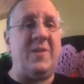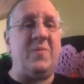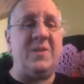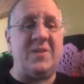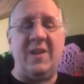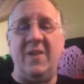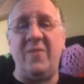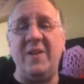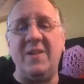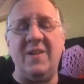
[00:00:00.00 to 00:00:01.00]
was
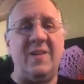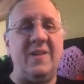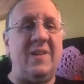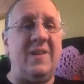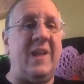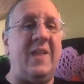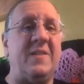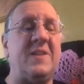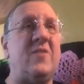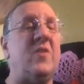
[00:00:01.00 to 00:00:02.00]
invented in
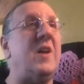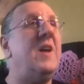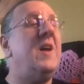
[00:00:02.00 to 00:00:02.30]
Alexandria.